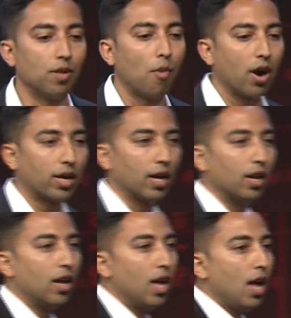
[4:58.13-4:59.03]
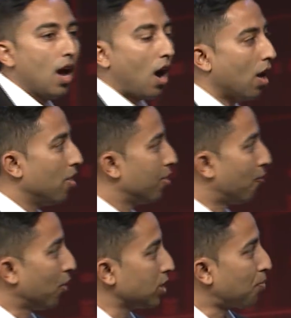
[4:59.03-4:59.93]
in the market? The
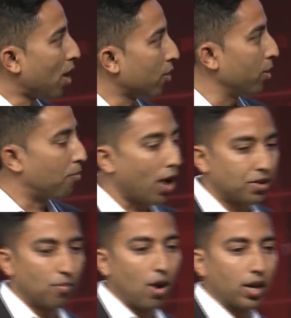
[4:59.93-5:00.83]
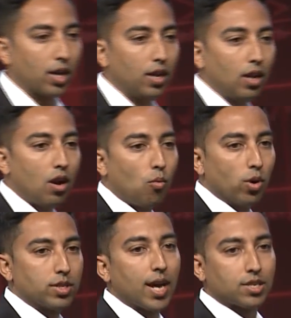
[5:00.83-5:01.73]
first product we brought to market
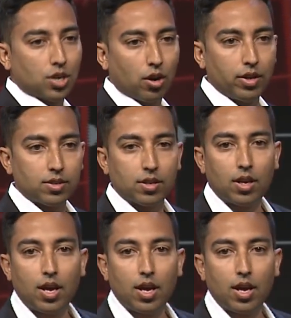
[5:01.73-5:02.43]
was XCurrent.